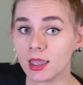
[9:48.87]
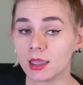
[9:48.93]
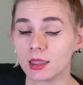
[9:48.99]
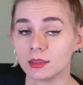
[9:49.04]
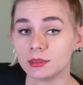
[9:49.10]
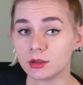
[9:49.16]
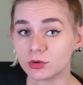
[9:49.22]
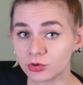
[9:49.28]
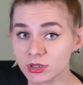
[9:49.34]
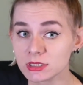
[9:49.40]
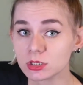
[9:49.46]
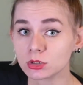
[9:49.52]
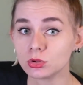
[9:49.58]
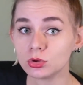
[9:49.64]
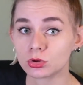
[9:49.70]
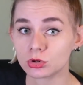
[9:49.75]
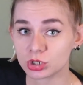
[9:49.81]
the risk
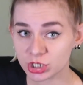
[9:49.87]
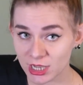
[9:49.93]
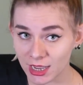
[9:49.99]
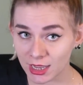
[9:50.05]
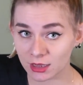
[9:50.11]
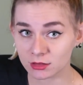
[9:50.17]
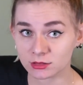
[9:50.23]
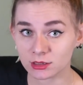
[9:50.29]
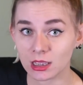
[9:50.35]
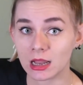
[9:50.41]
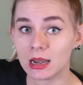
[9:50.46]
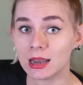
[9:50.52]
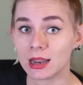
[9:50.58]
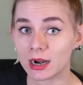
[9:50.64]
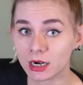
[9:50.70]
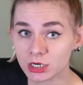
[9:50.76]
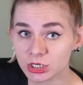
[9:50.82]
to your child
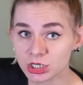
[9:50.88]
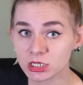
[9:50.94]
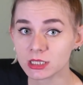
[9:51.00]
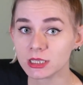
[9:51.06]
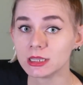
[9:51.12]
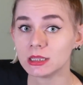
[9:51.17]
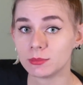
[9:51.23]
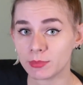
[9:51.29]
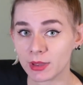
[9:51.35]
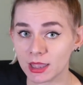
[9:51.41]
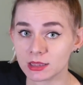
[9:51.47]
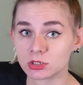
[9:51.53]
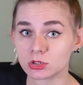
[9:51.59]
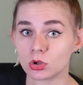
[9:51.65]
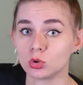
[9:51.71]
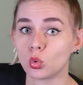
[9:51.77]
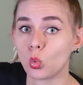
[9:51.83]
largely
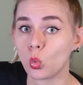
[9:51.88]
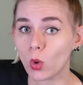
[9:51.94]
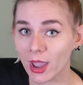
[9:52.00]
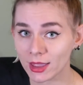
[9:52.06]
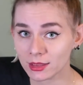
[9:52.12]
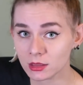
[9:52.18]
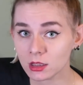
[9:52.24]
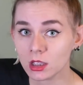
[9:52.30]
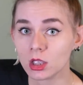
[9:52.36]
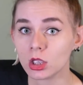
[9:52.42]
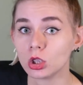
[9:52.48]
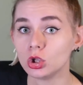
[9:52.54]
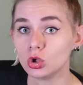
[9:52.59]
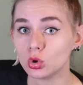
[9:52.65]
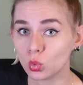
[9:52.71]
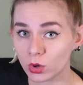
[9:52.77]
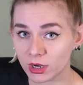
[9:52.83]
depends on when
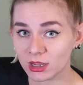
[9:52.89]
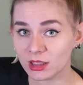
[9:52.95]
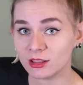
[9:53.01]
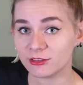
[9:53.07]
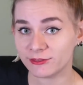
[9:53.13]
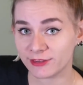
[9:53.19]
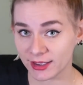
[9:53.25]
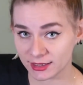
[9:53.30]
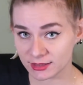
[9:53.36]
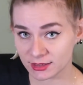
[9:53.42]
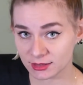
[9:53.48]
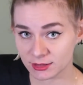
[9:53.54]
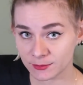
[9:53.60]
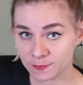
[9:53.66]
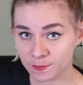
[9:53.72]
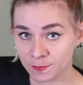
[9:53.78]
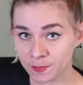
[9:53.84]
you were infected.
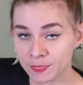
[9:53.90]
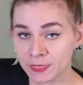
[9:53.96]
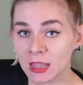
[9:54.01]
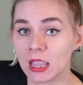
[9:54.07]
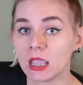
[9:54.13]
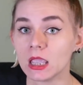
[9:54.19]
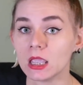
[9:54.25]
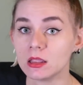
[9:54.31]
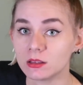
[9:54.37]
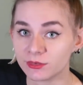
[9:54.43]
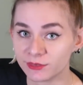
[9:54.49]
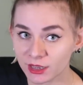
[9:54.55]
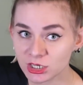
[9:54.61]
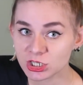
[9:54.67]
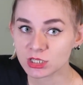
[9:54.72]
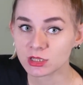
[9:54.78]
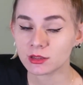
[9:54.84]

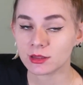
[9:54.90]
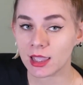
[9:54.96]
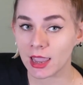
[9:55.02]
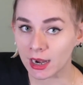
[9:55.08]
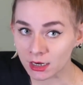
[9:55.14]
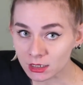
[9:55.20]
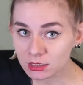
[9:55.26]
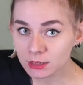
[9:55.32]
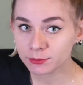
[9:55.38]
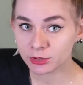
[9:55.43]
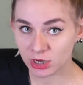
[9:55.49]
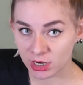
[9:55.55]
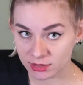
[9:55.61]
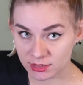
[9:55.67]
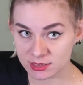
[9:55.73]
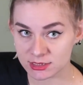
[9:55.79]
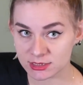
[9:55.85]
Infection in early
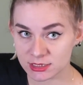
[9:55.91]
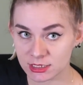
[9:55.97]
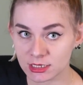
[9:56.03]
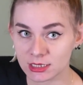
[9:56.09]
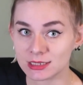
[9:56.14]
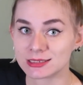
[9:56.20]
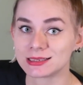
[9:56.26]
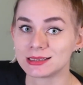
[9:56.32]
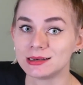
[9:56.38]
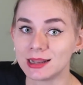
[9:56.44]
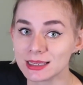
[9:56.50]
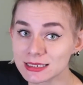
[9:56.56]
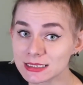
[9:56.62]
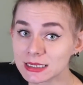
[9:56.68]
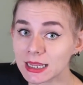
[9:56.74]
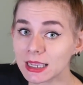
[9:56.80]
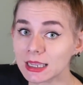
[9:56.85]
pregnancy is
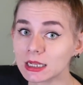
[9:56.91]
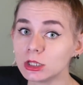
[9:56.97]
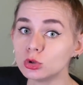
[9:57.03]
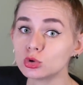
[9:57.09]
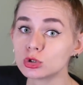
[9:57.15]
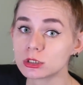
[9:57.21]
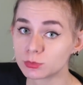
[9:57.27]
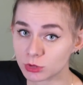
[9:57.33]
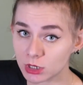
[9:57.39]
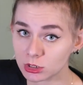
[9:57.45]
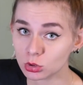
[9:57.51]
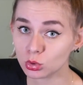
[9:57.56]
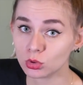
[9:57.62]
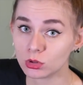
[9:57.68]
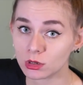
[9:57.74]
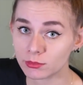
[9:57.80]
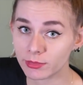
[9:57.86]
less likely to spread
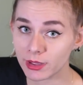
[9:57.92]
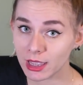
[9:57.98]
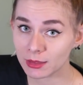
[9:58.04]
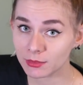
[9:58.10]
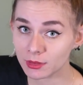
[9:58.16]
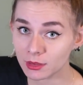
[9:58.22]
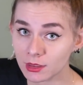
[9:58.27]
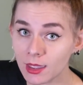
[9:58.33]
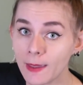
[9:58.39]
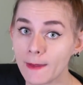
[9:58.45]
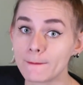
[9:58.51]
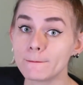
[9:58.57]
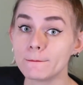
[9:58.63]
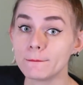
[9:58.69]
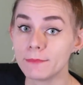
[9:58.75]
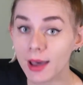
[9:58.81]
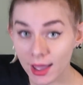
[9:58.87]
to your baby,
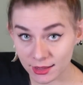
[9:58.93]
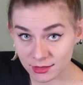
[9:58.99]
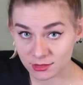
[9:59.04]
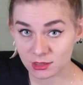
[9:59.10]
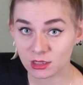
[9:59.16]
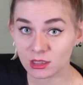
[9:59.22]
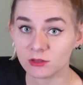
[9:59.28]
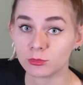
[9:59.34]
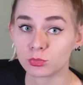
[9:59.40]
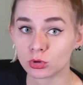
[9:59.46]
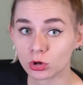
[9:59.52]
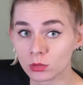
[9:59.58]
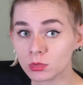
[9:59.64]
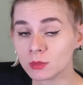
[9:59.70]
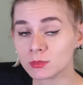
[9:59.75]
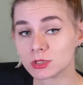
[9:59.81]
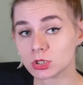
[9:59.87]
but if
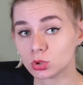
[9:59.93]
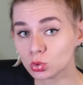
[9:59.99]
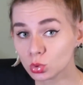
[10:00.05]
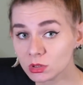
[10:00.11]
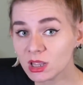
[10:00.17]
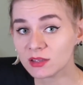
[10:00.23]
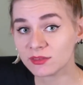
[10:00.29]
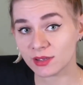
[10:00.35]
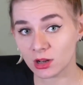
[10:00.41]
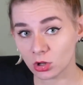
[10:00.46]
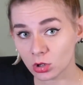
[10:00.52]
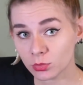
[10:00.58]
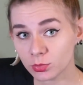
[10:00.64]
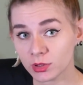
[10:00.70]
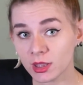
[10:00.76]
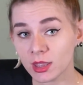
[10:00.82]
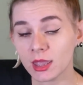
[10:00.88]
problems do
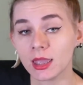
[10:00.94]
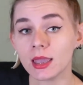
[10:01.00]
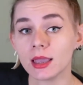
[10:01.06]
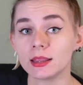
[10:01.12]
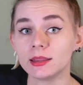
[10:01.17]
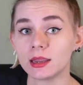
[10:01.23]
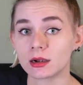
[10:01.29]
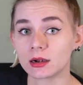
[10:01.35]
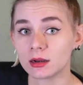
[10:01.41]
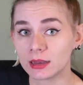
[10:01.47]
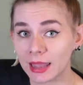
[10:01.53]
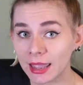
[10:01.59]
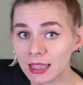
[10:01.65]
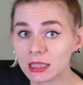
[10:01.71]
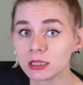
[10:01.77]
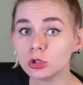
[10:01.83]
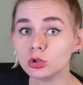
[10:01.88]
develop, they are
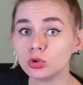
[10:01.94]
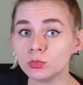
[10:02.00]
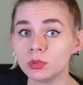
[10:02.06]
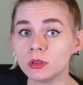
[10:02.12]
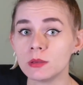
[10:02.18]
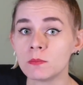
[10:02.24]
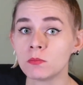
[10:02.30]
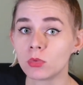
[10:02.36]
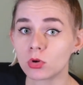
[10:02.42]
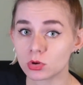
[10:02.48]
likely to be more